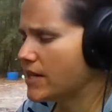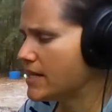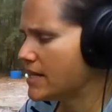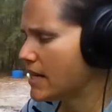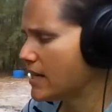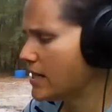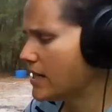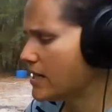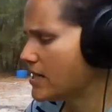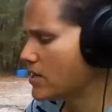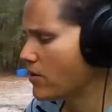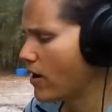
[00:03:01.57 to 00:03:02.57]
sandy,
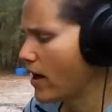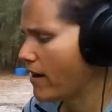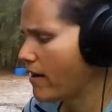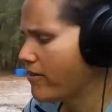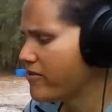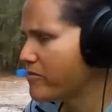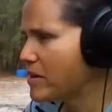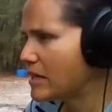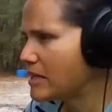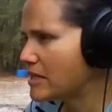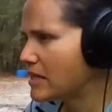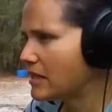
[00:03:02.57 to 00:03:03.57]
so I have
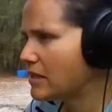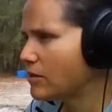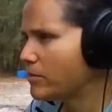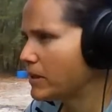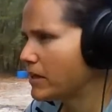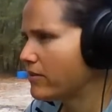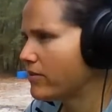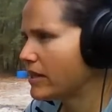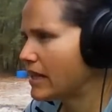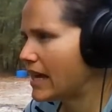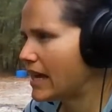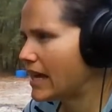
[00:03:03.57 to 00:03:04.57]
mixed a little bit of
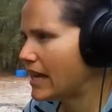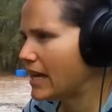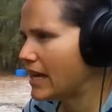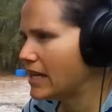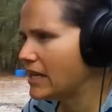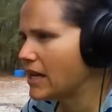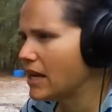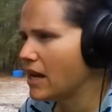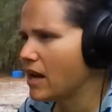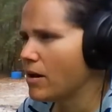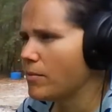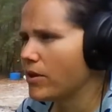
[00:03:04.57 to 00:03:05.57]
clay in.
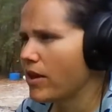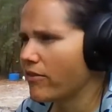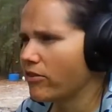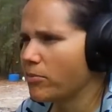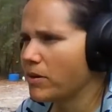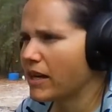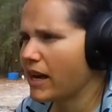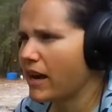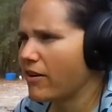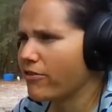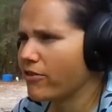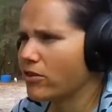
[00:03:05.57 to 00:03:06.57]
You have to be
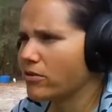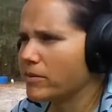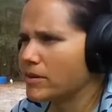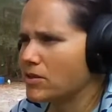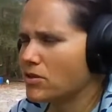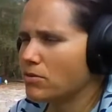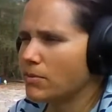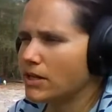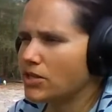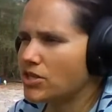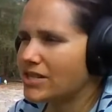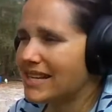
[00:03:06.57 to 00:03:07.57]
careful because too
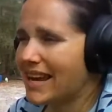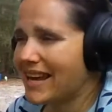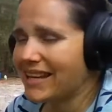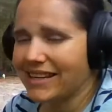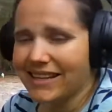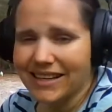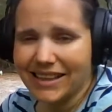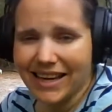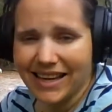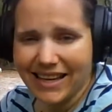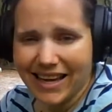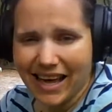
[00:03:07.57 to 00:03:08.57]
much sand and
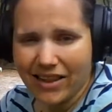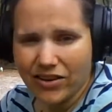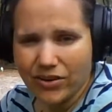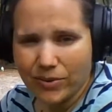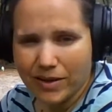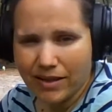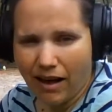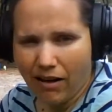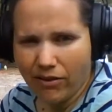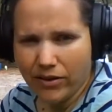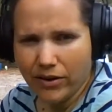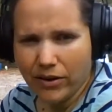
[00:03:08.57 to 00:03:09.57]
clay together
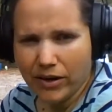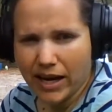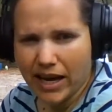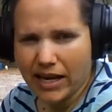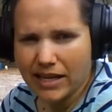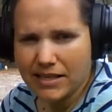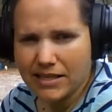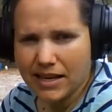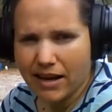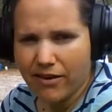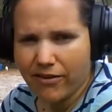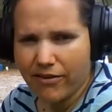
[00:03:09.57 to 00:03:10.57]
without the organic
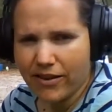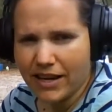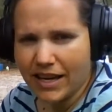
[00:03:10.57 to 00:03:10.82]
stuff,